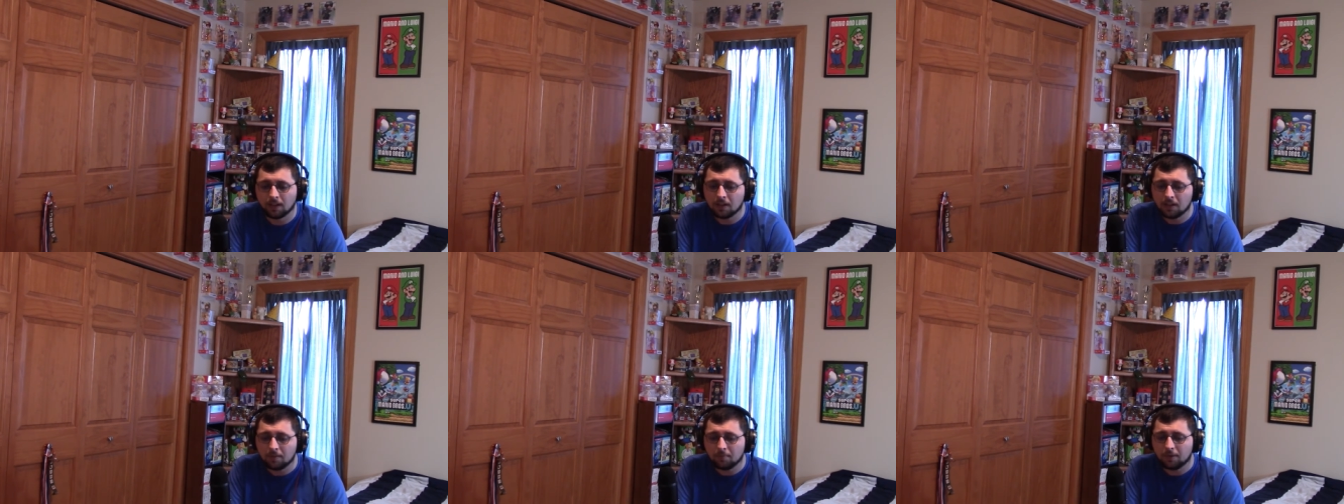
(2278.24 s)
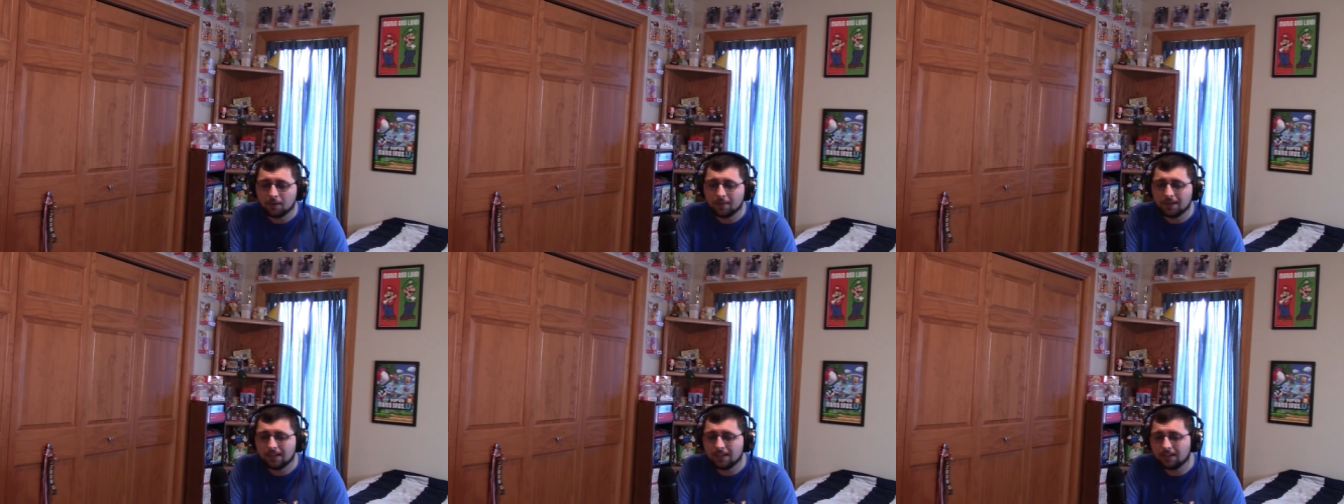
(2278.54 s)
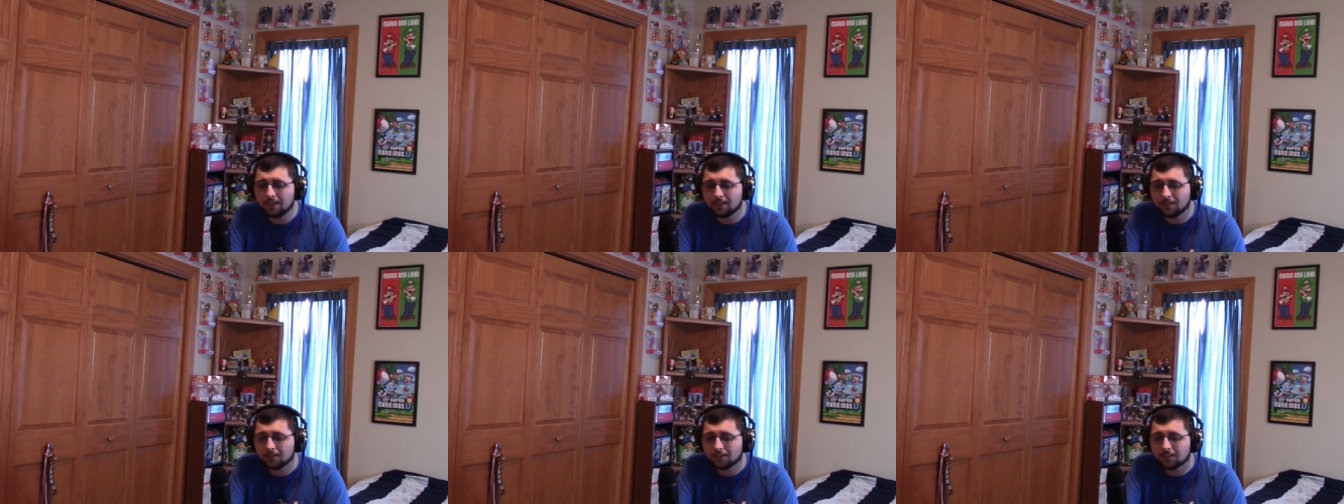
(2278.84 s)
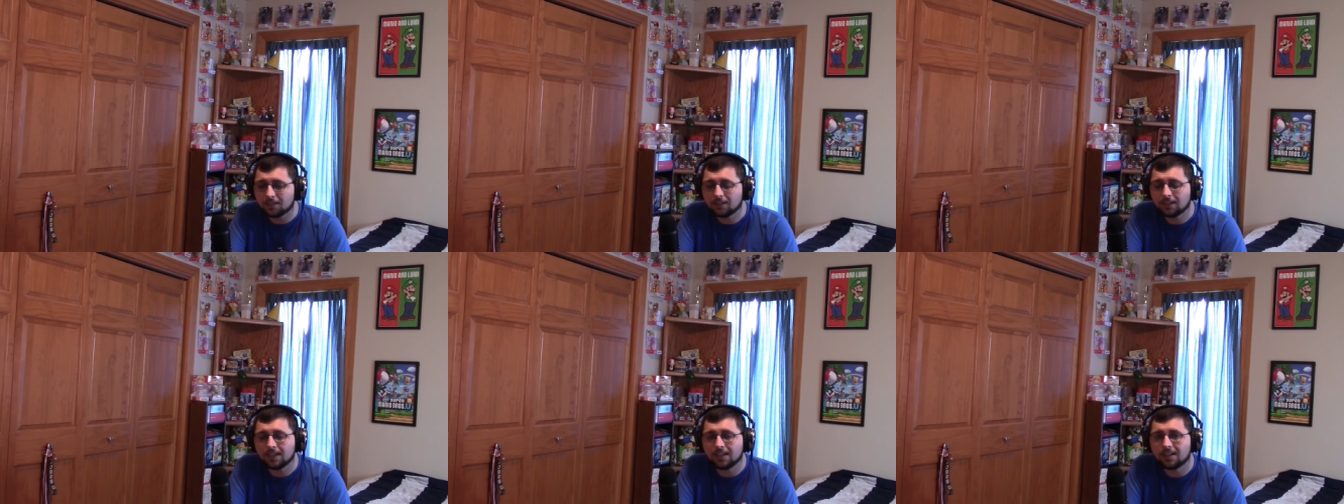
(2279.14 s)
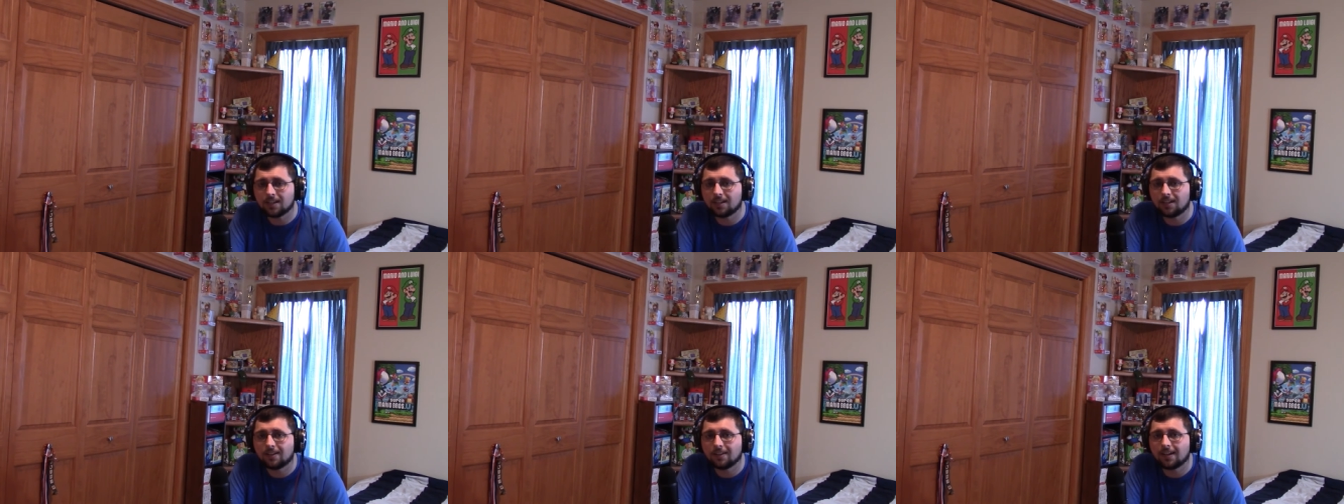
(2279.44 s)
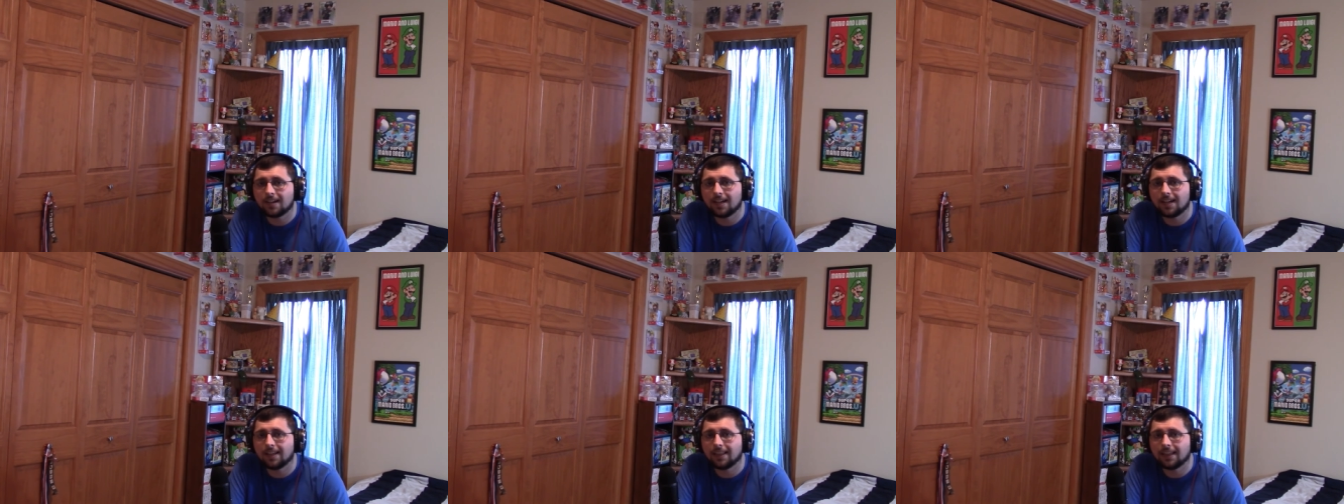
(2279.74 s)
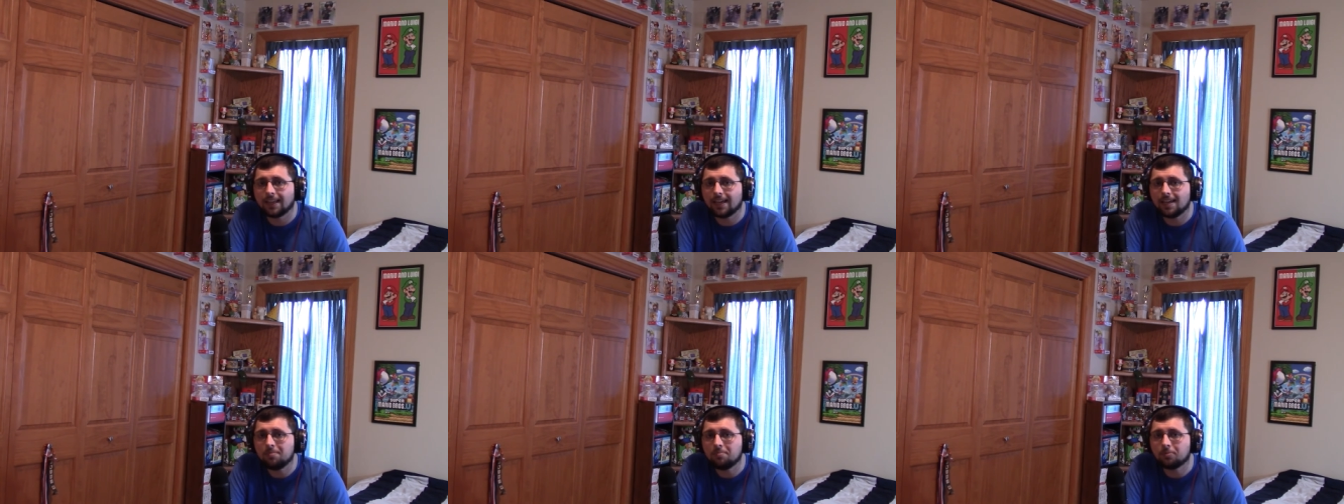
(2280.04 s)
But I mean, Donkey Kong on
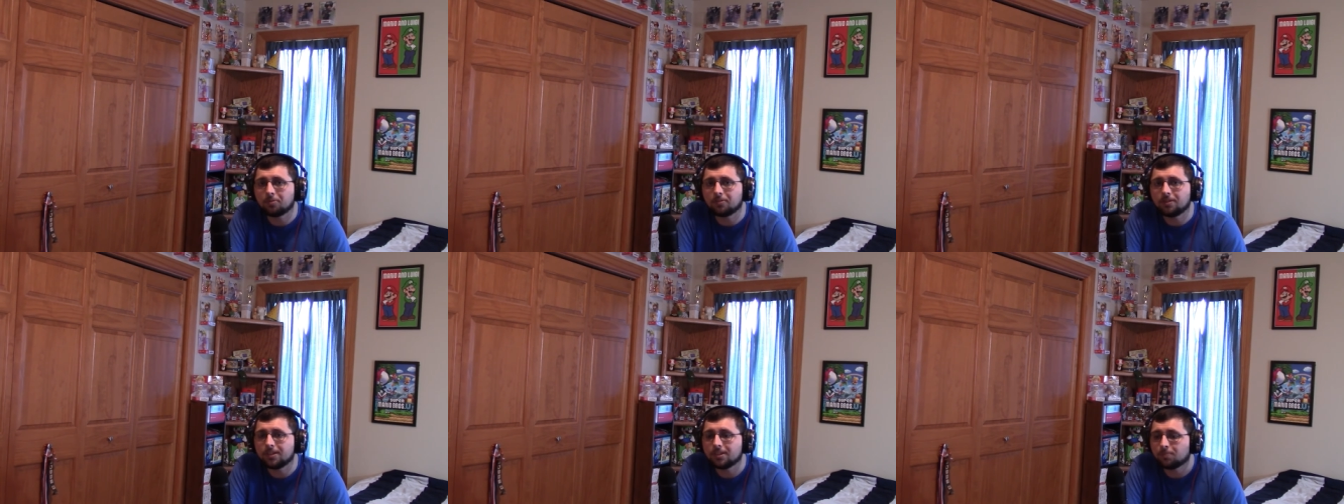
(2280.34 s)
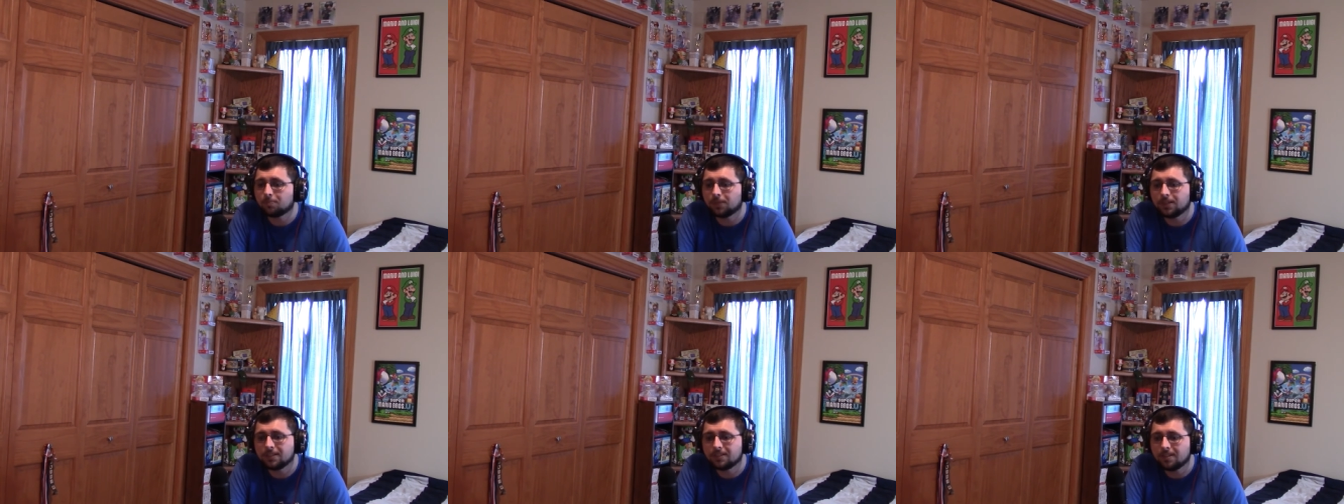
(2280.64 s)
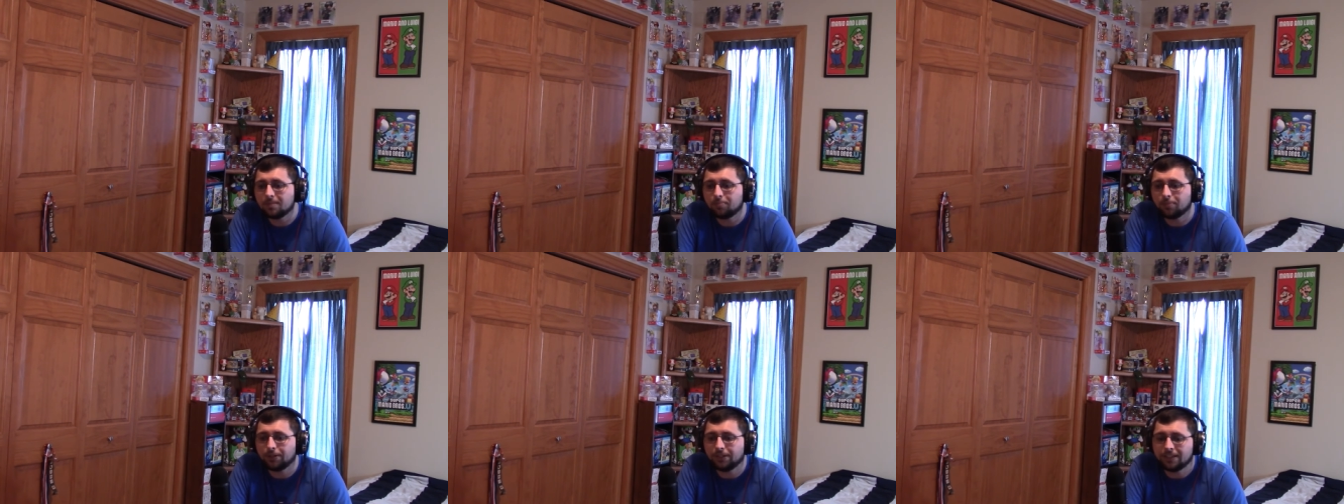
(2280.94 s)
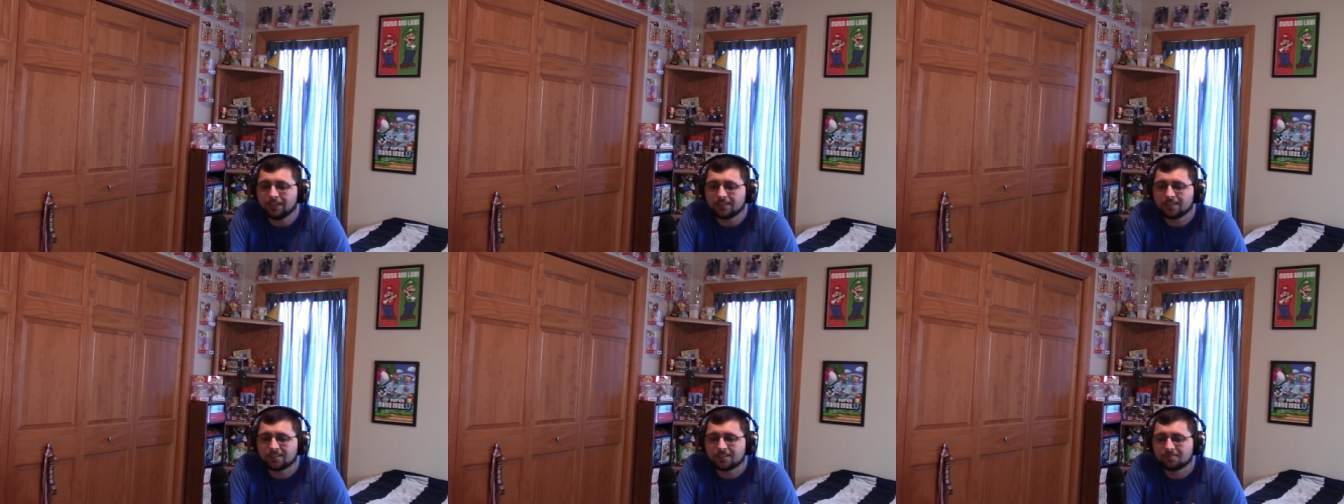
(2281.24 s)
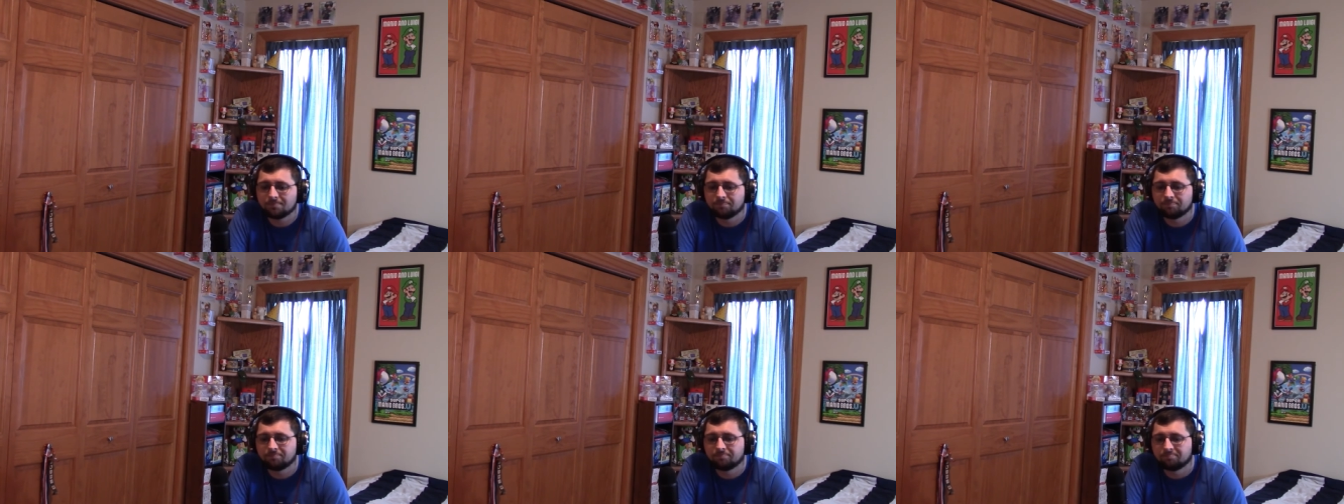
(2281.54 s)
the Game Boy, it's pretty simple. It